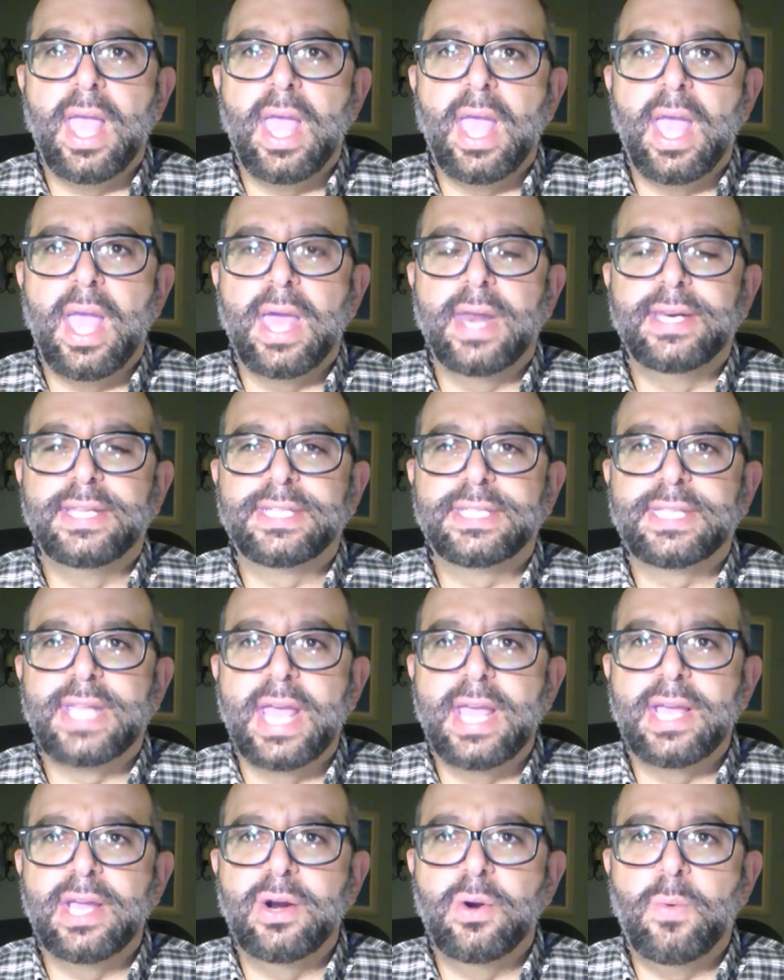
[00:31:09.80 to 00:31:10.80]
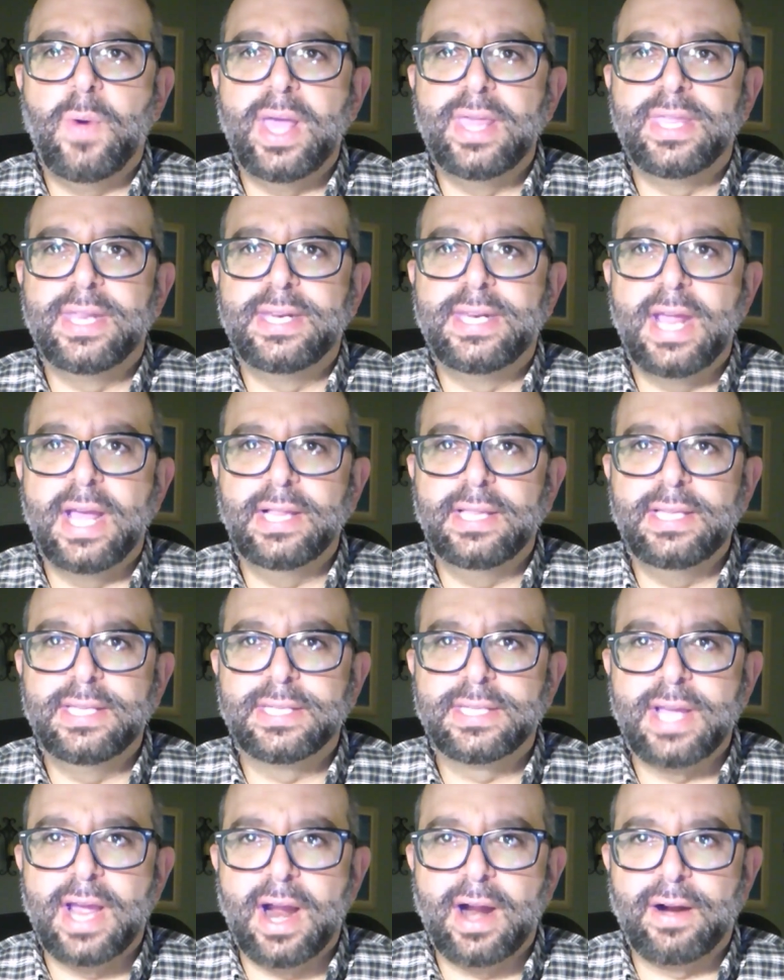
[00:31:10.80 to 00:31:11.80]
and is taking away the daily
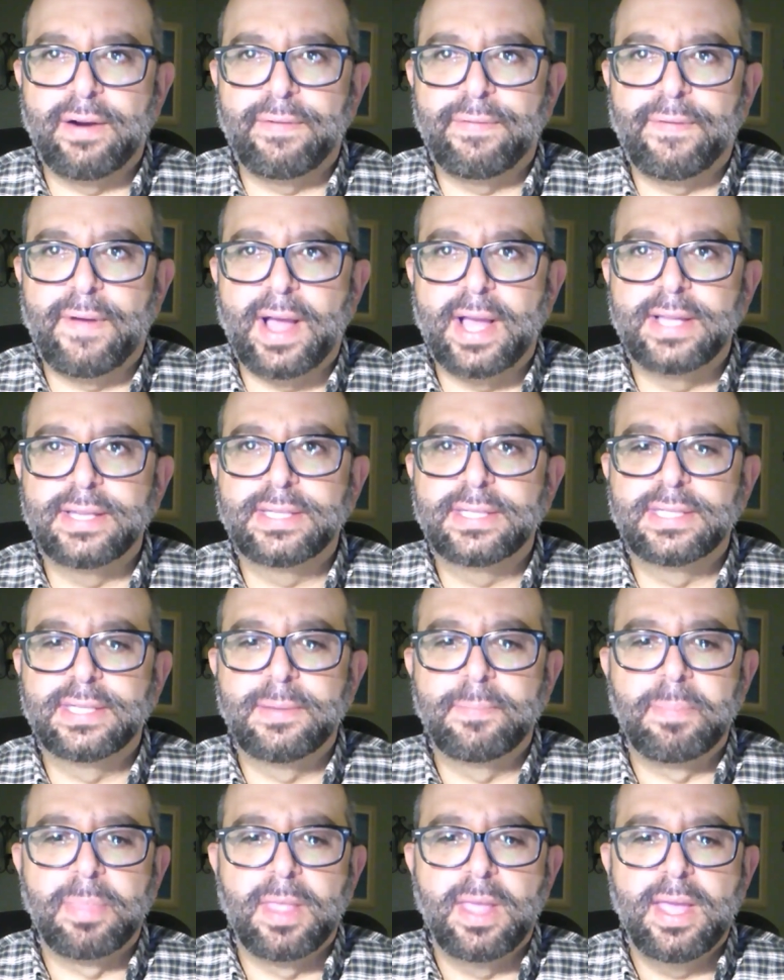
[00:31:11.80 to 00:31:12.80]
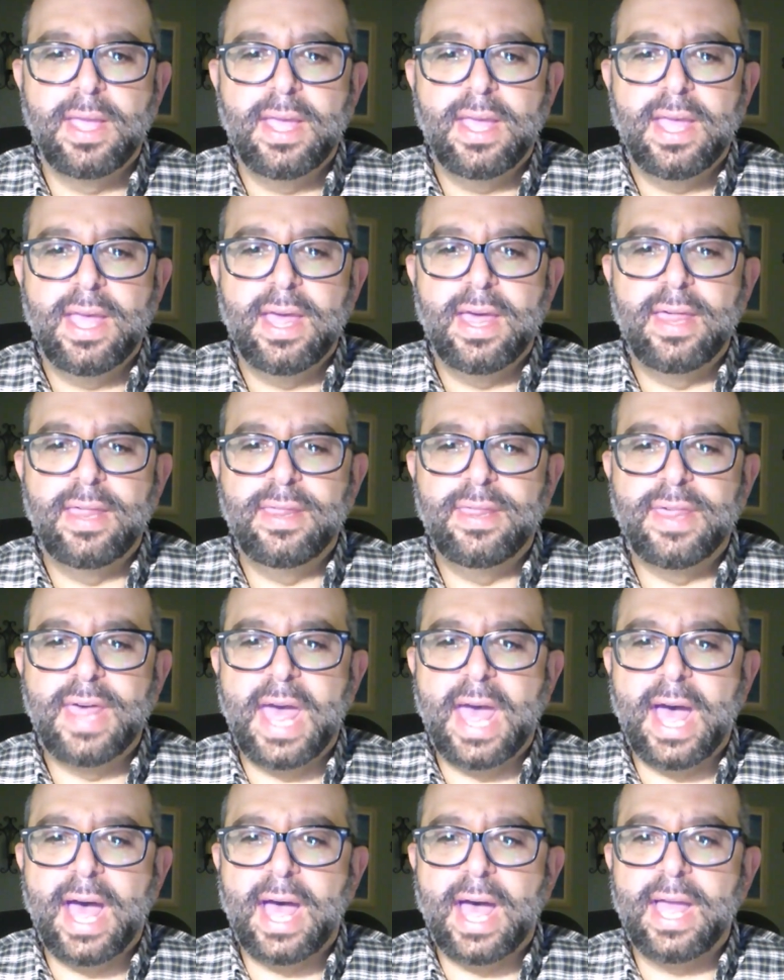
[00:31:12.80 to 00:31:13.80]
sacrifice,
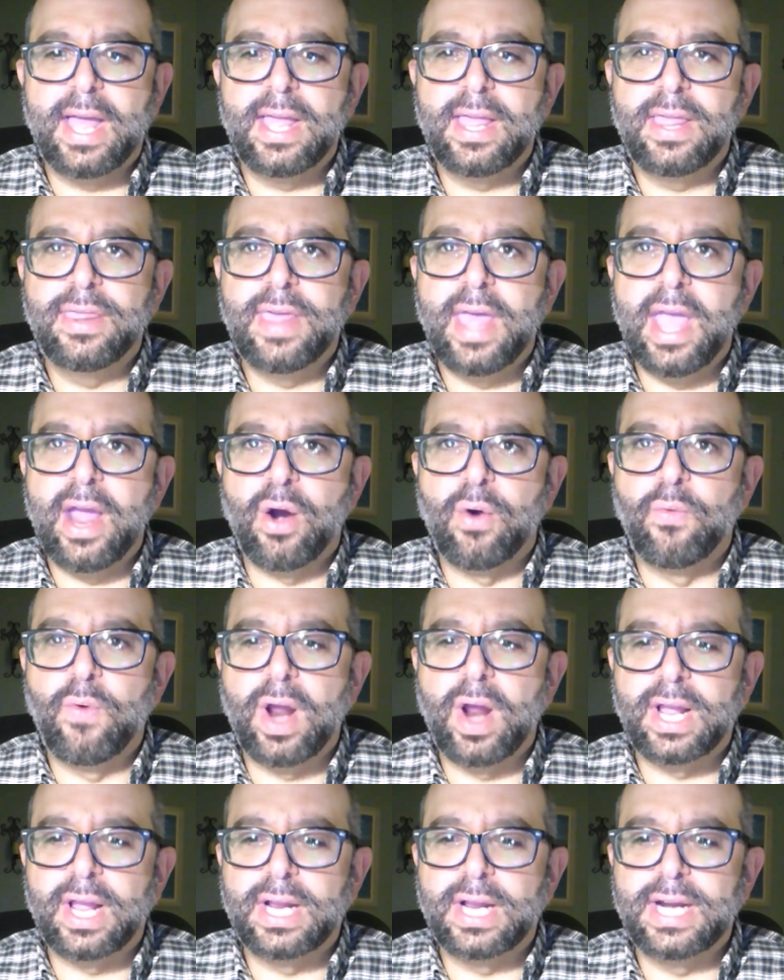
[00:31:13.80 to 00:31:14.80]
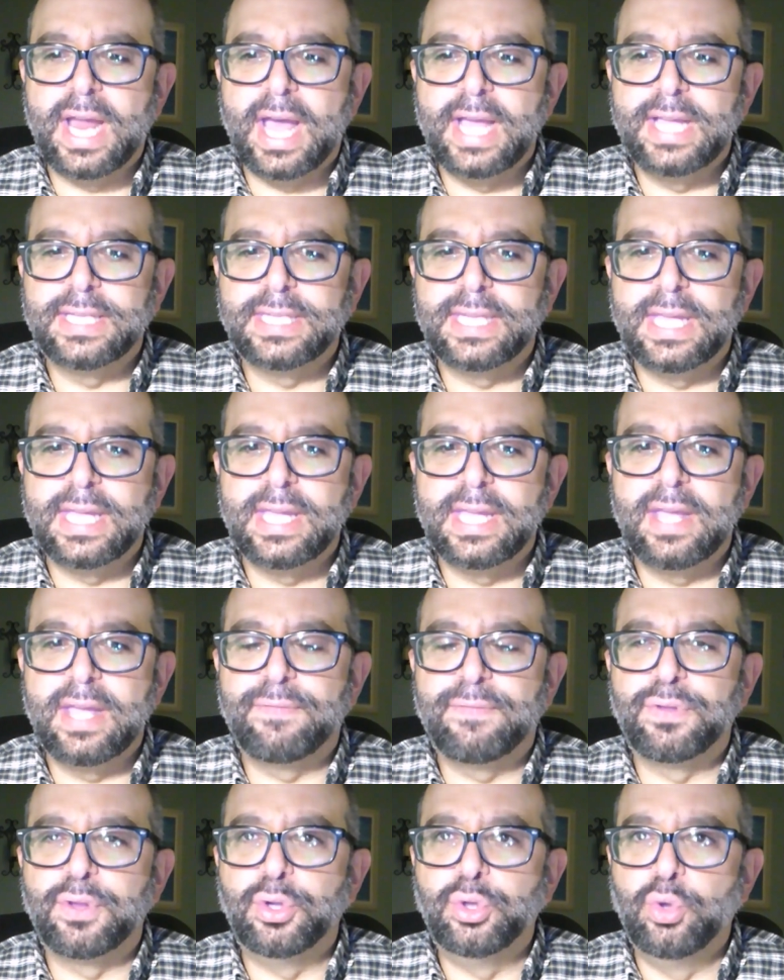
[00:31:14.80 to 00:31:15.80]
that they are recognizing
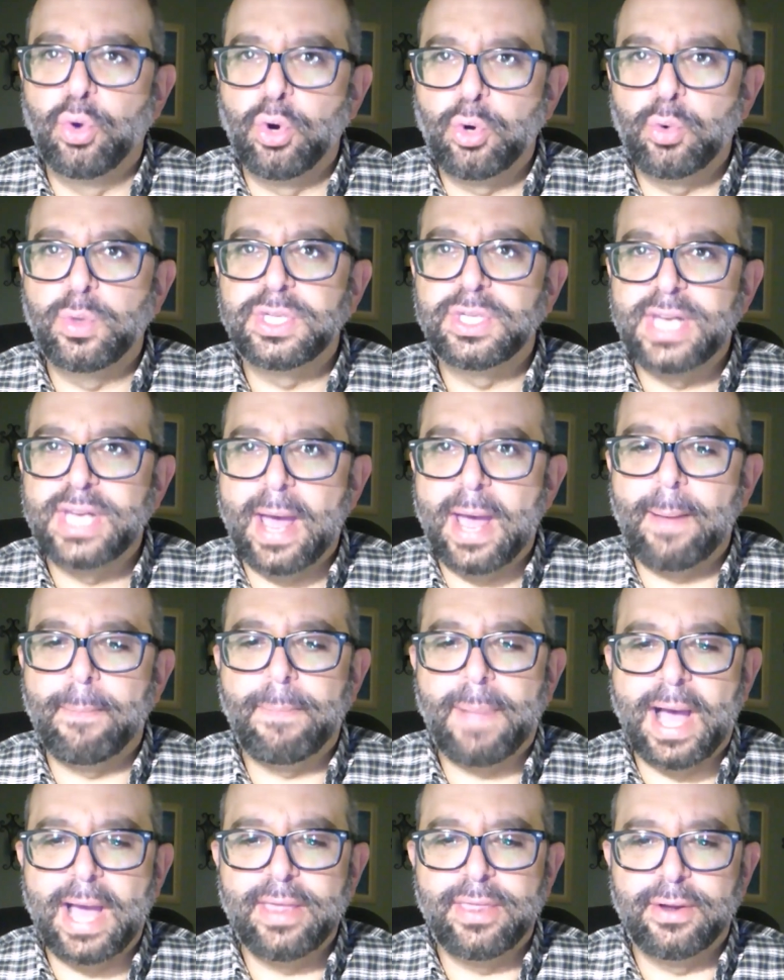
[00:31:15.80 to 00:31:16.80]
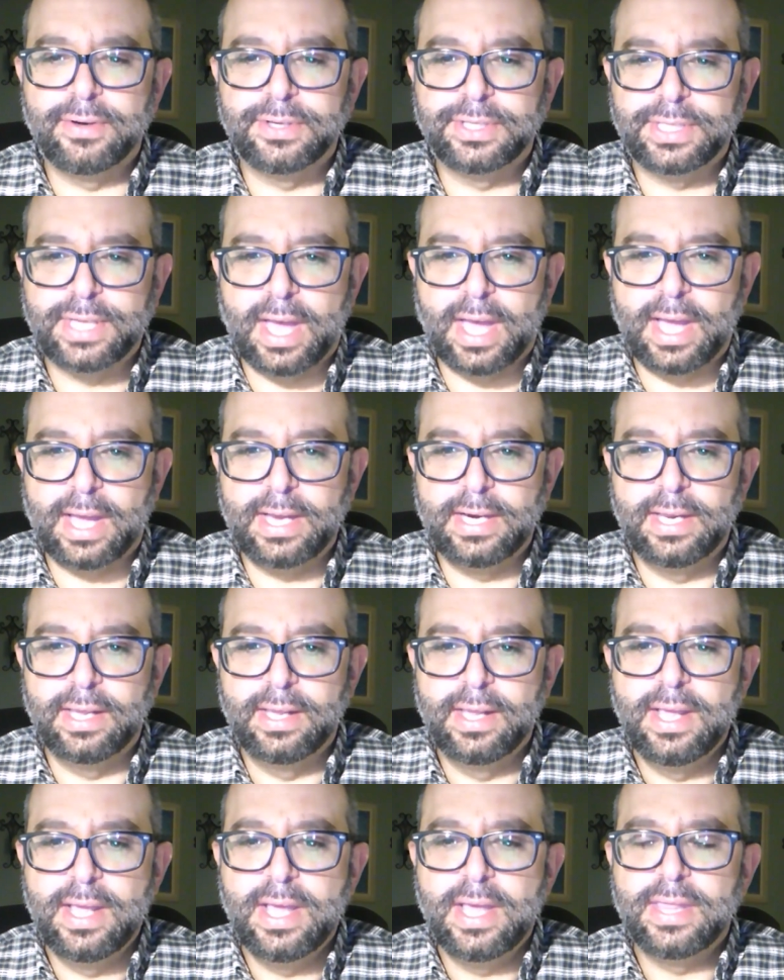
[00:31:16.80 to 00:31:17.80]
if the Lord was not by their side,
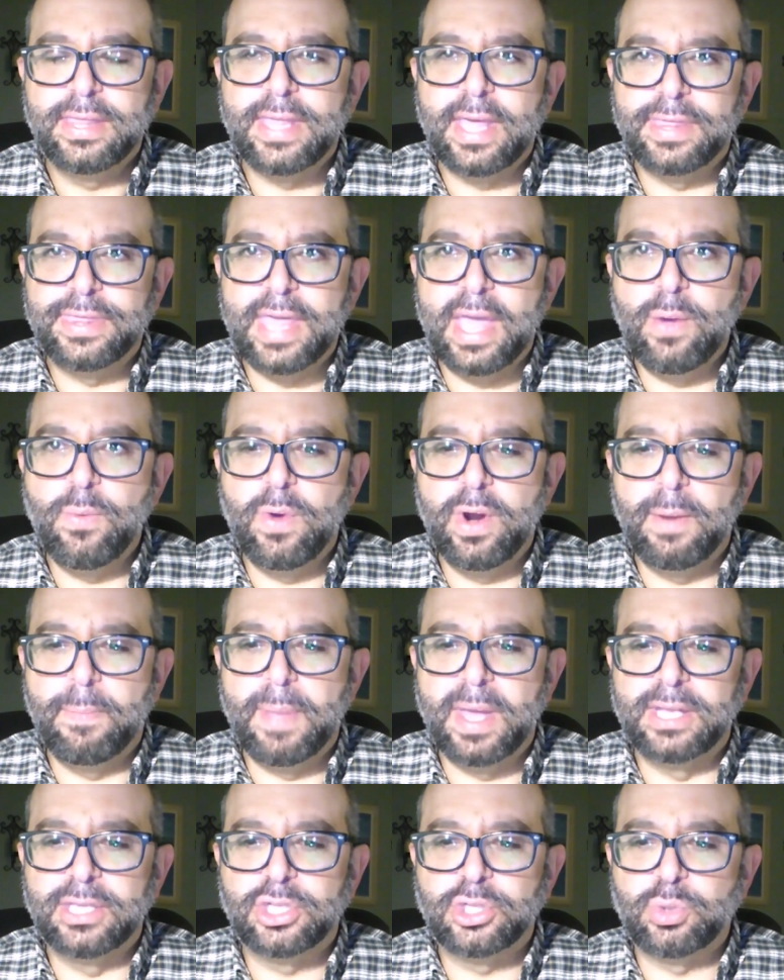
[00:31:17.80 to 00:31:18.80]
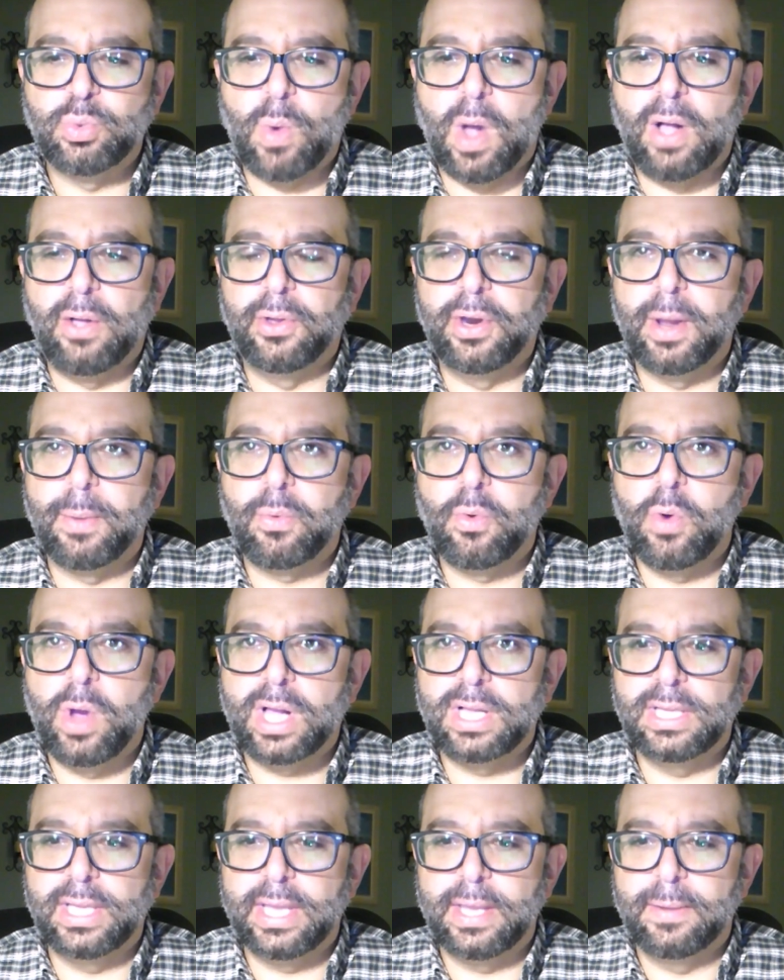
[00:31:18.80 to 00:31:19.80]
that they would have been swallowed up
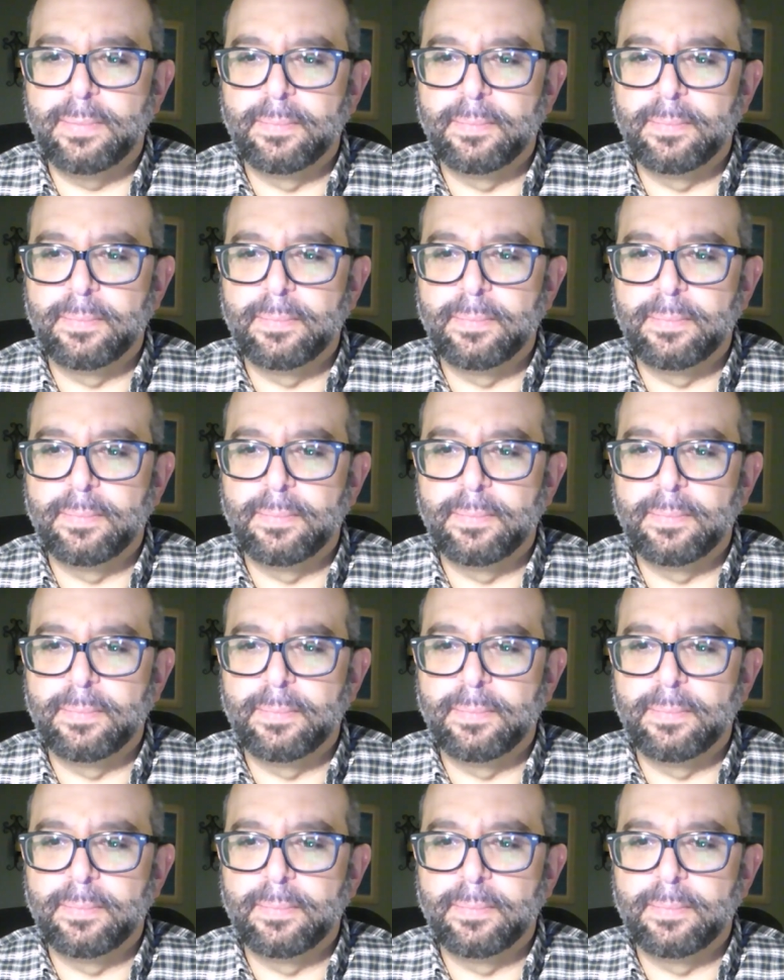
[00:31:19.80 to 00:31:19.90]
quickly.